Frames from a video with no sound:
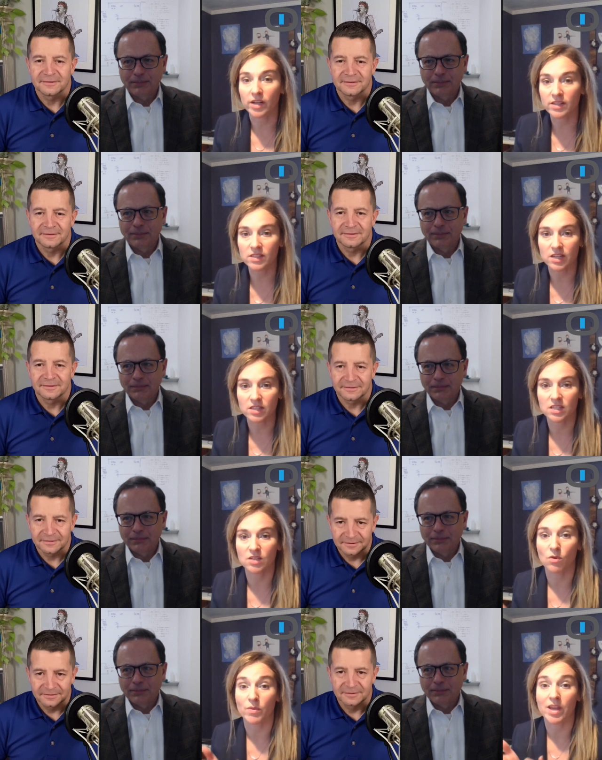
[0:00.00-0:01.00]
Speaker 1: Insite to see
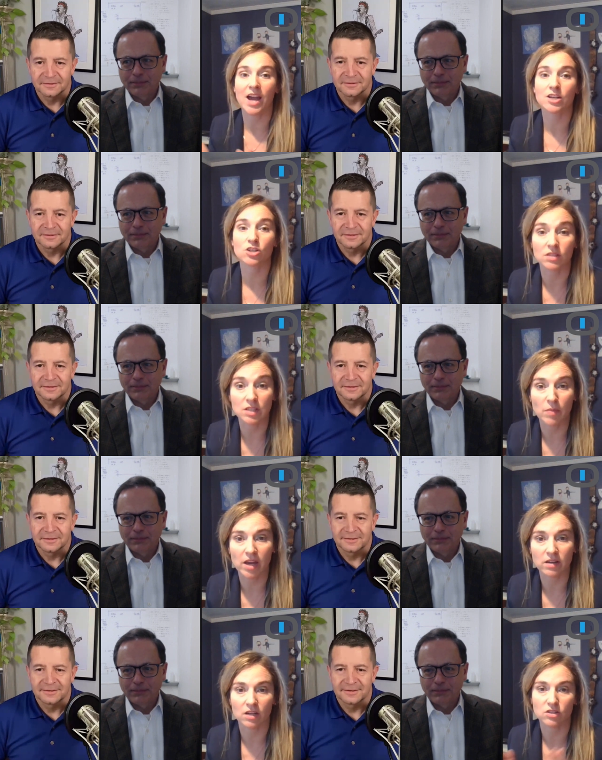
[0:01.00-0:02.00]
what we actually spent,
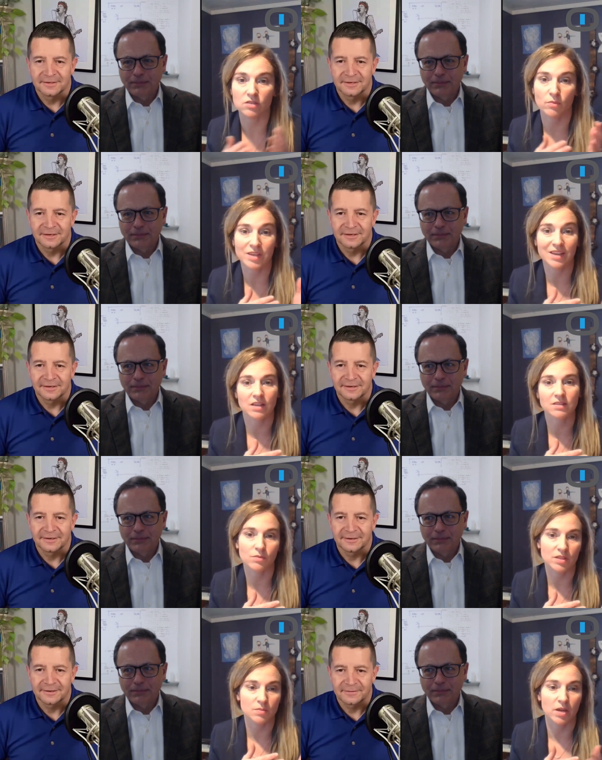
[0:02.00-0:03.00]
not just what we guessed
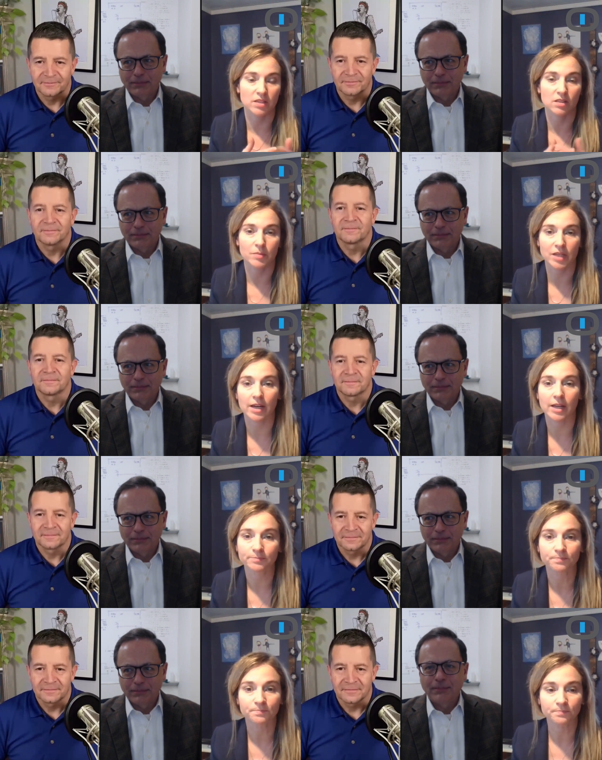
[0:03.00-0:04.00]
we'd spend at the
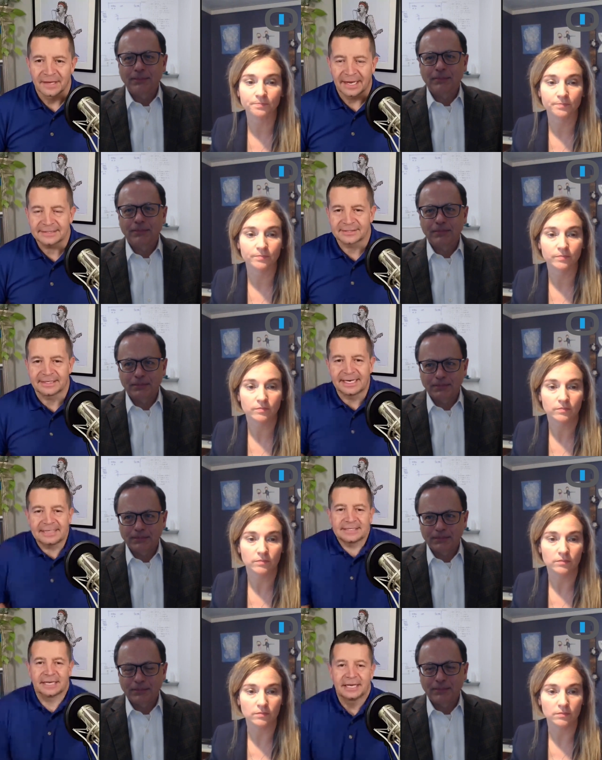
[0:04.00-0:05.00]
beginning.
Speaker 2: Excellent.
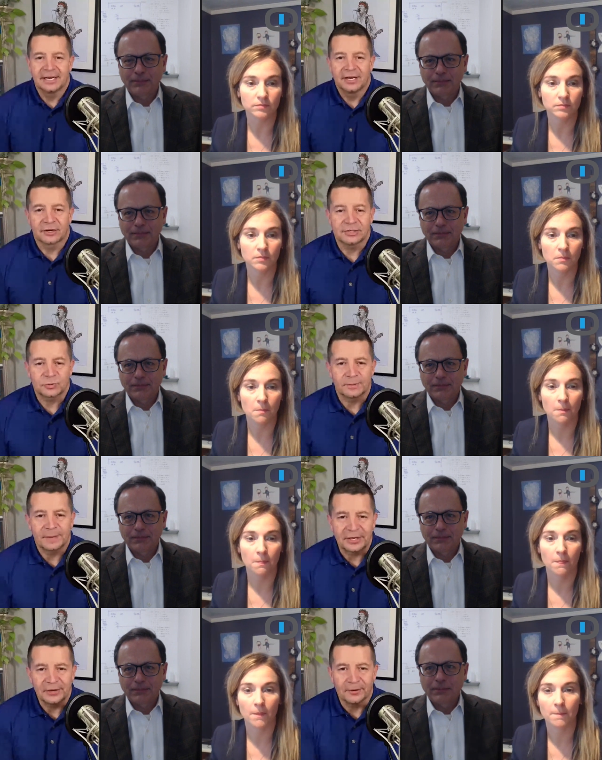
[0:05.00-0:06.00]
Excellent. Chris, what
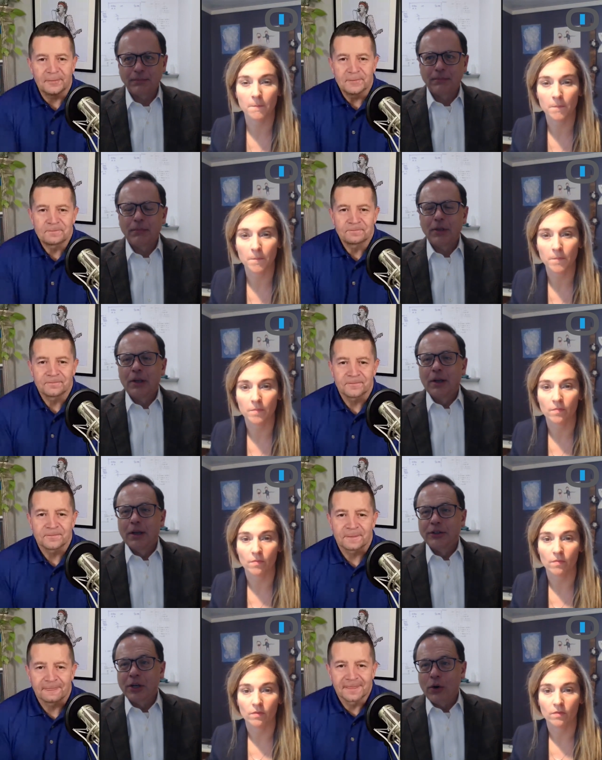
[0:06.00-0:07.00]
about you?
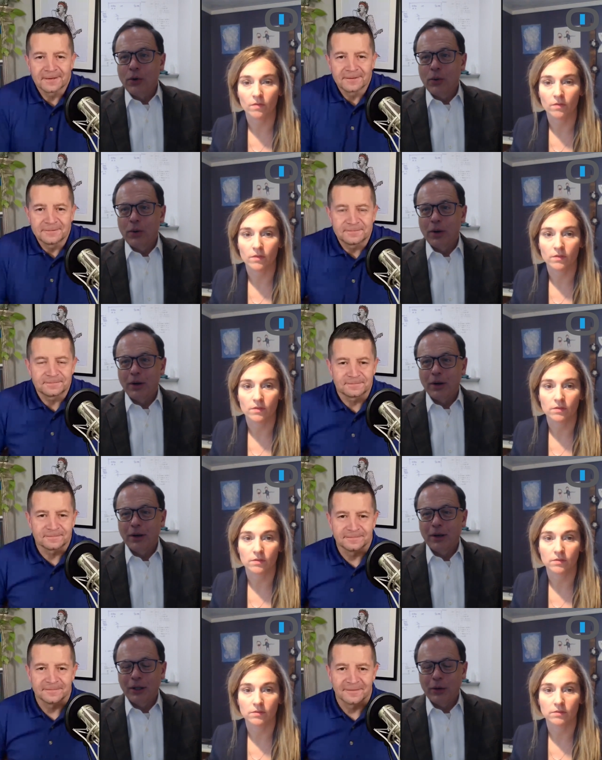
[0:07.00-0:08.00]
Speaker 3: So...
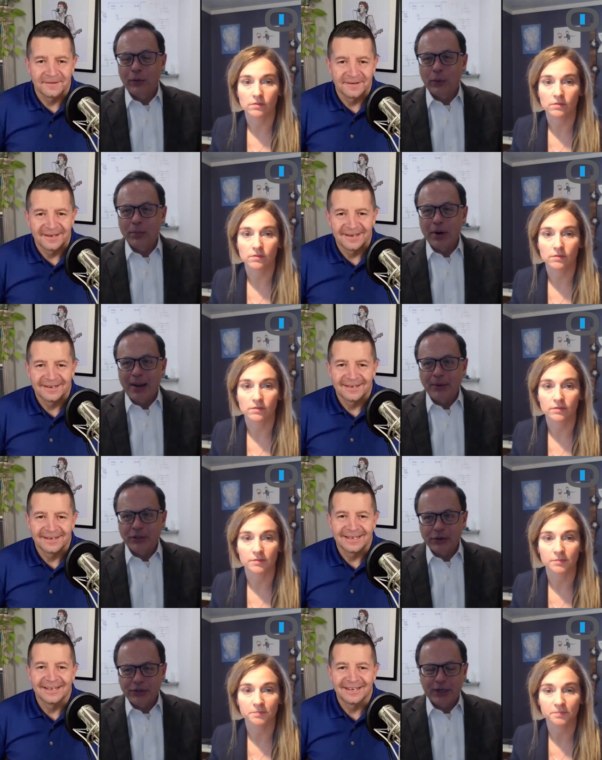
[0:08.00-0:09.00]
Hello, everyone. My name is
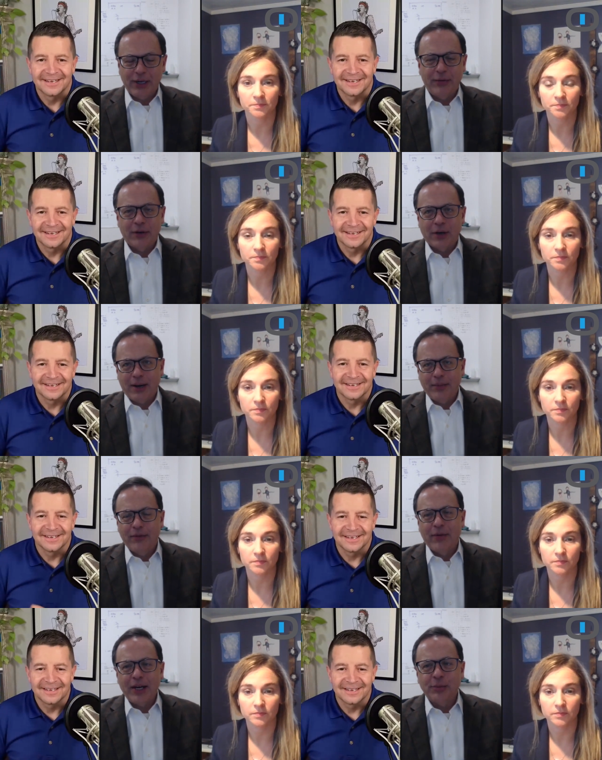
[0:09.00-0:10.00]
Chris Kenevan. I'm the
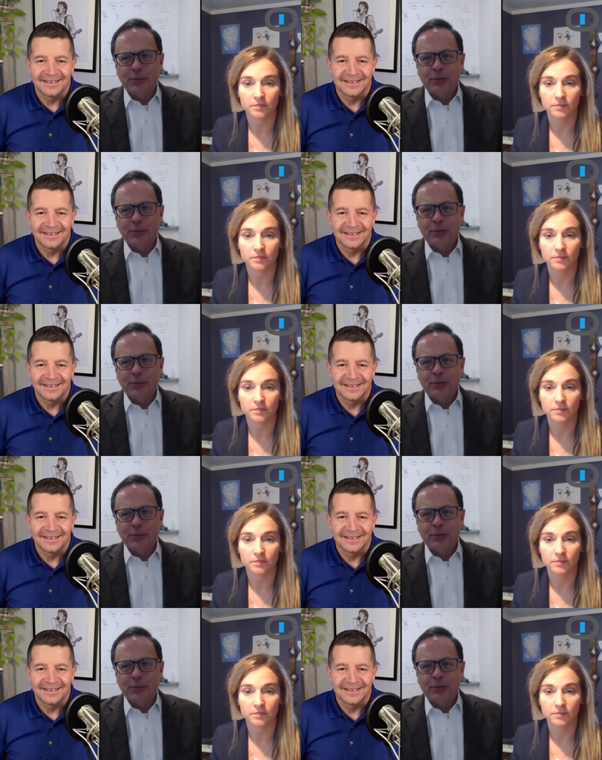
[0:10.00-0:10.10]
Vice